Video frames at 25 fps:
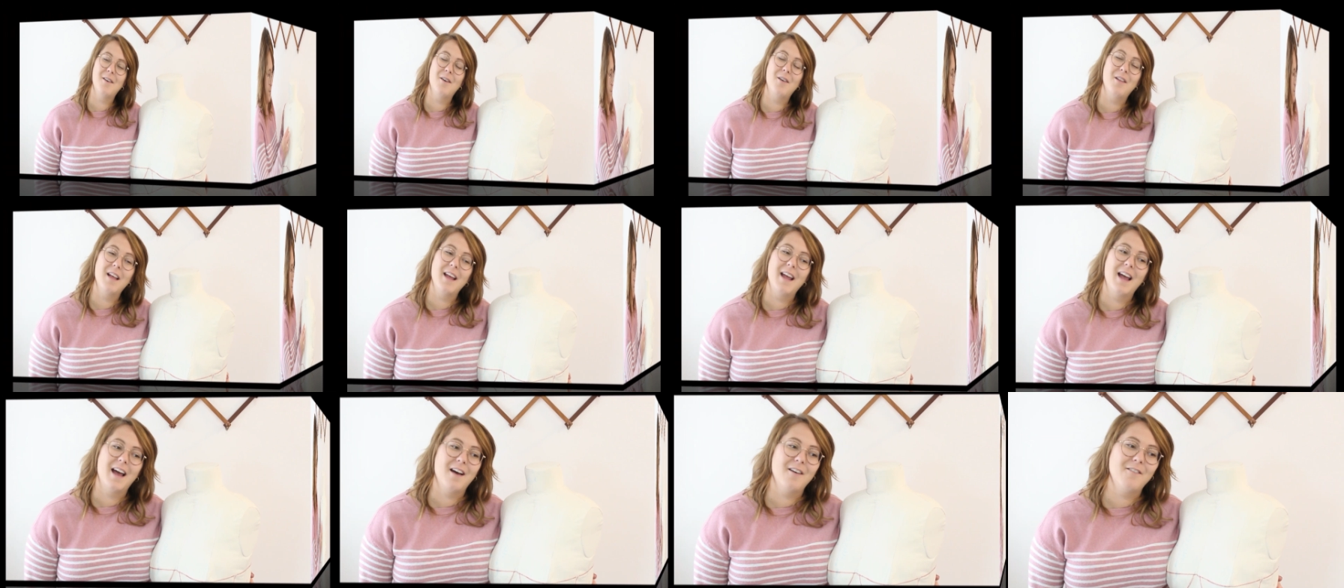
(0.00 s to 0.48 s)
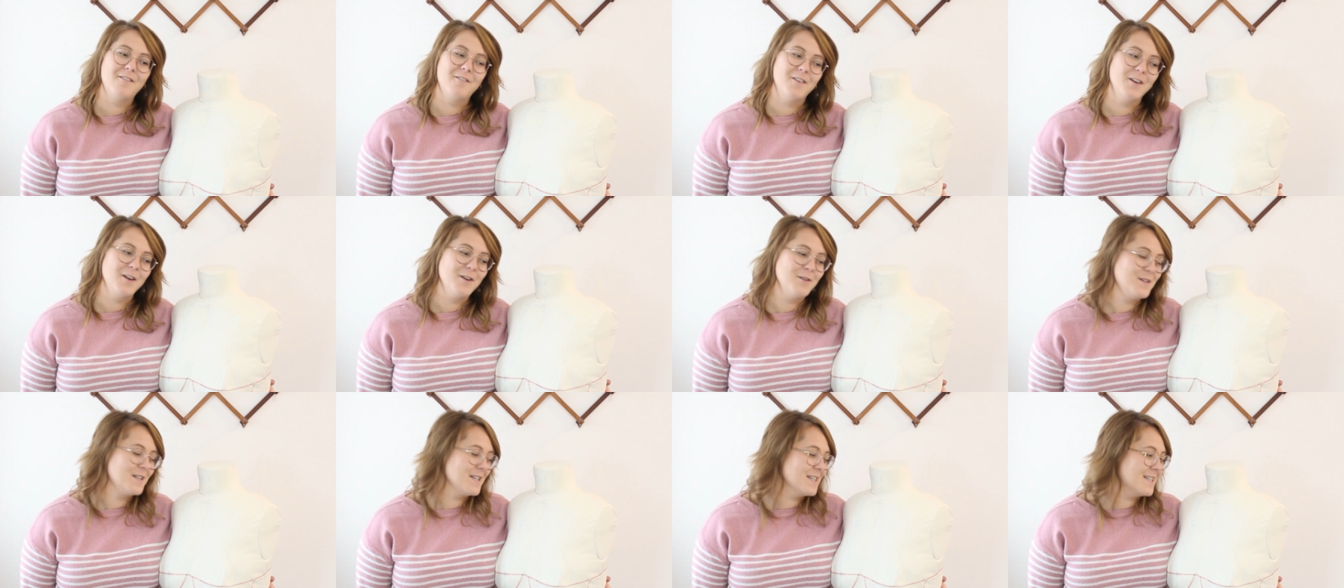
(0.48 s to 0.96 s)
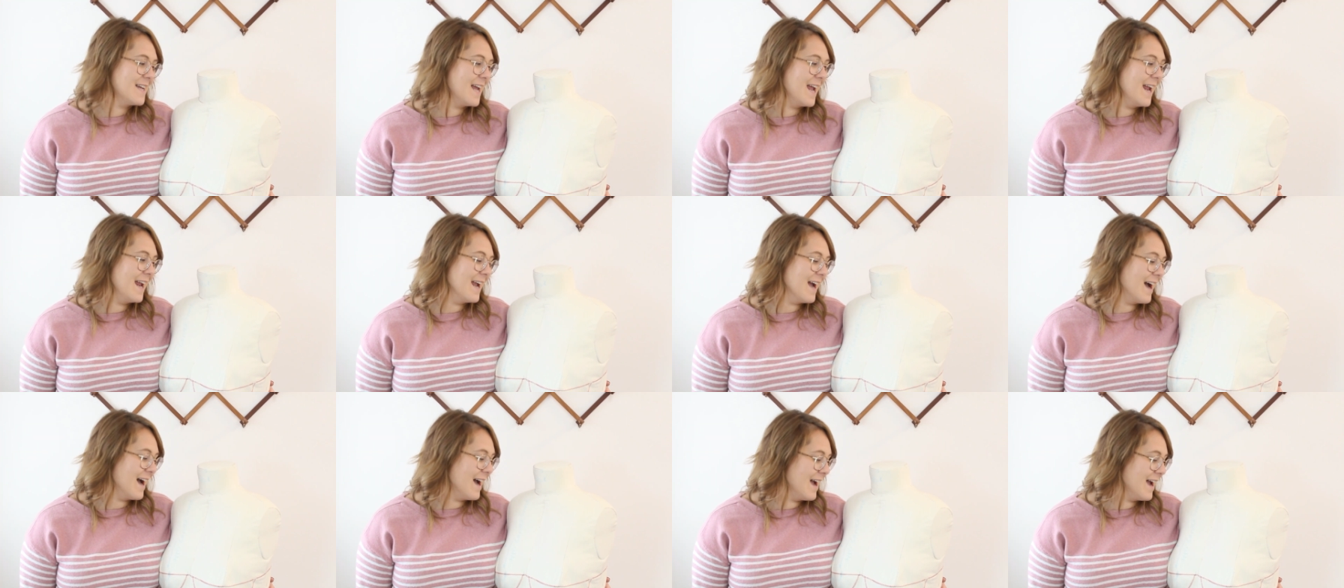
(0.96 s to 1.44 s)
all I have for you
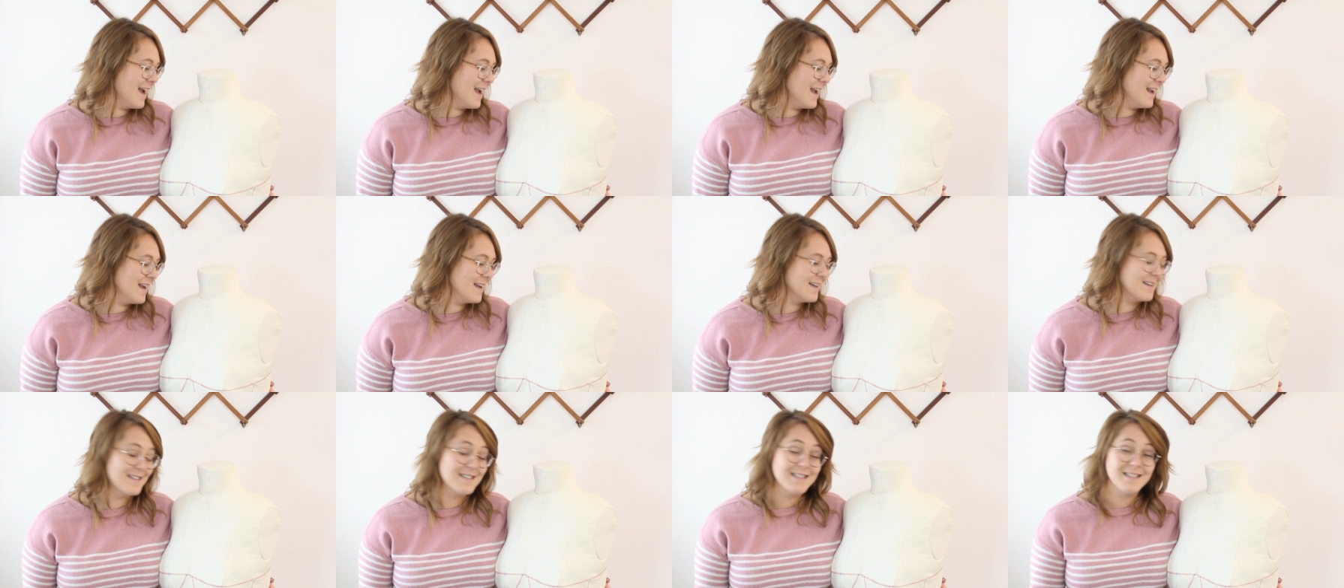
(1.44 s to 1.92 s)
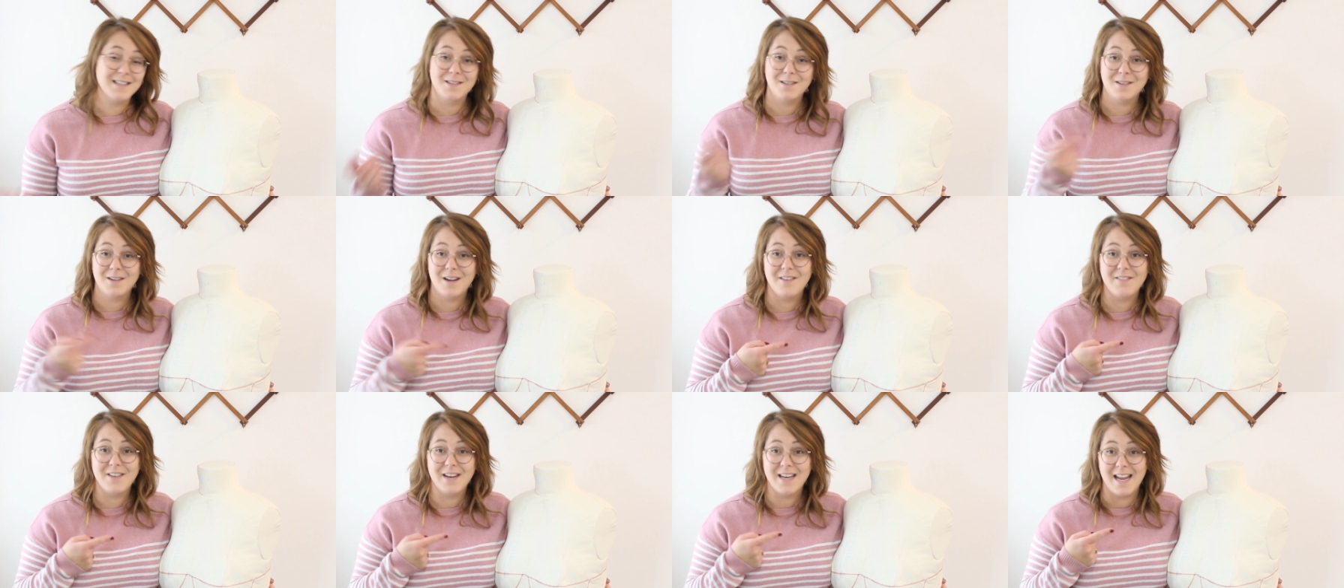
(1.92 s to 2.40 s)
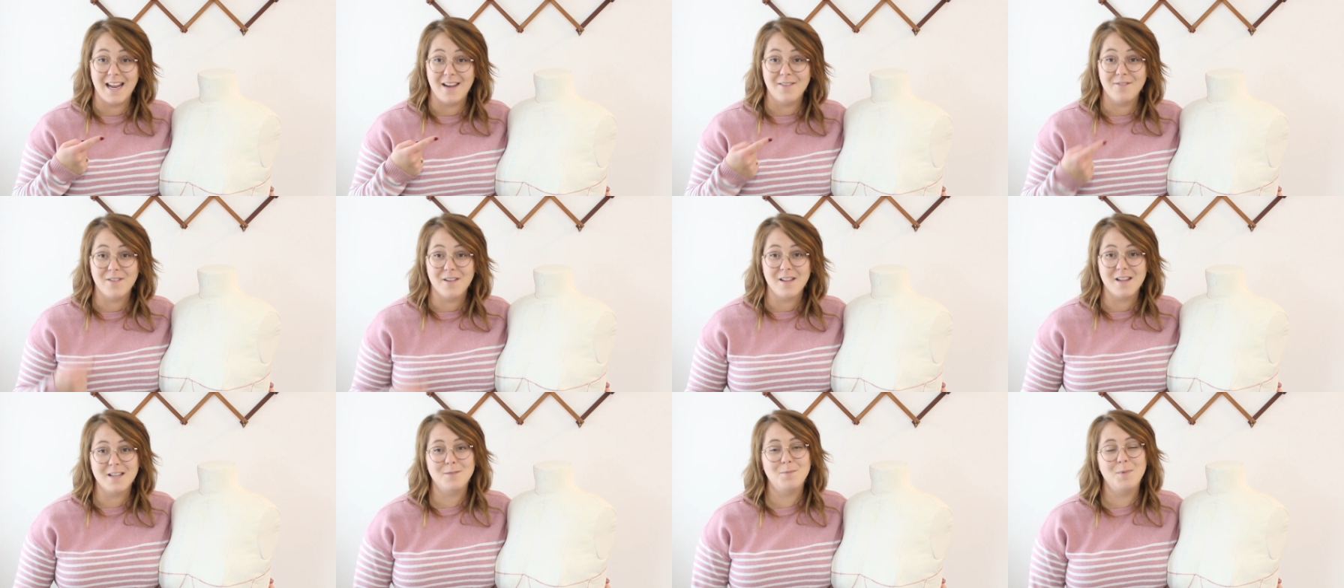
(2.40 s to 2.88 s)
today. I still don't have a name
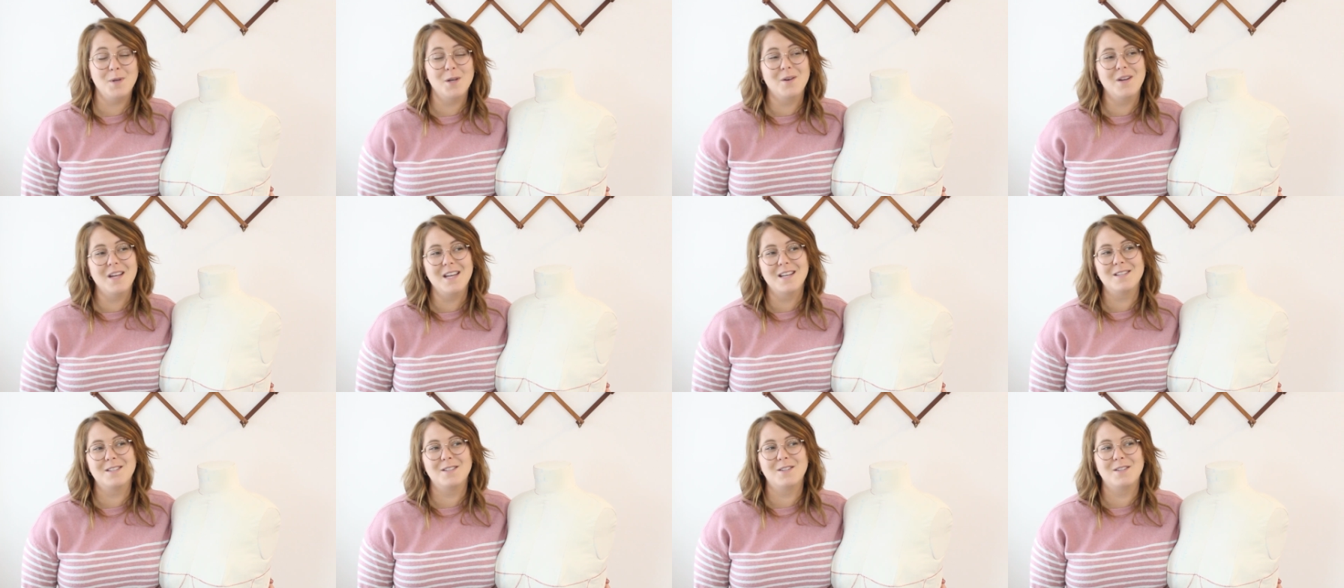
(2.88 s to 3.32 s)
for this beauty,